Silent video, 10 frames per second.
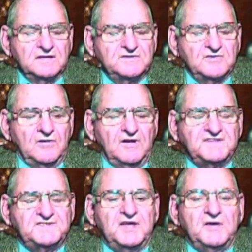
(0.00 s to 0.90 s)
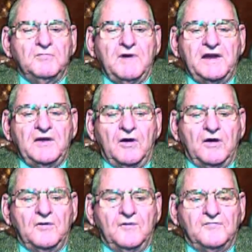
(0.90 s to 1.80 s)
So let's get right
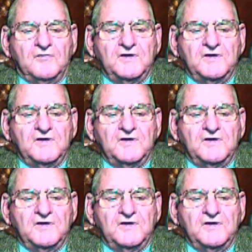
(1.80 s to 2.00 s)
on over